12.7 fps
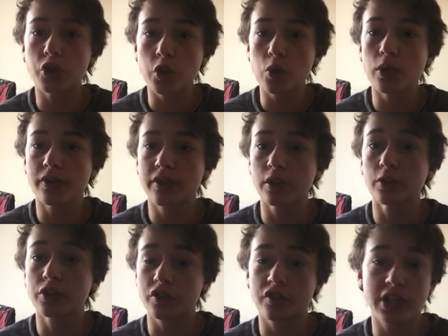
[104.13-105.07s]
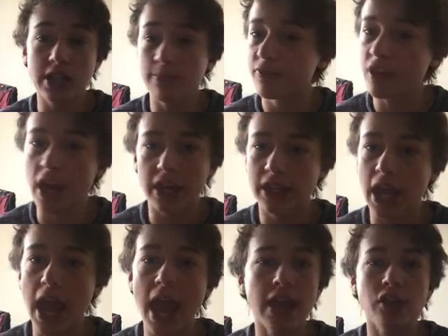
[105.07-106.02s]
do is he'll just keep setting
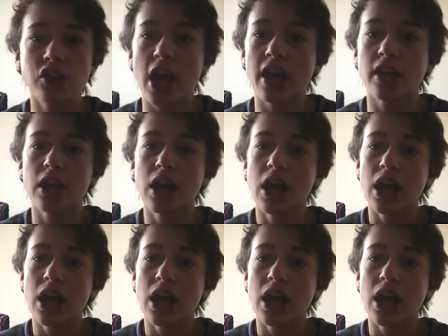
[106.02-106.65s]
the edge, and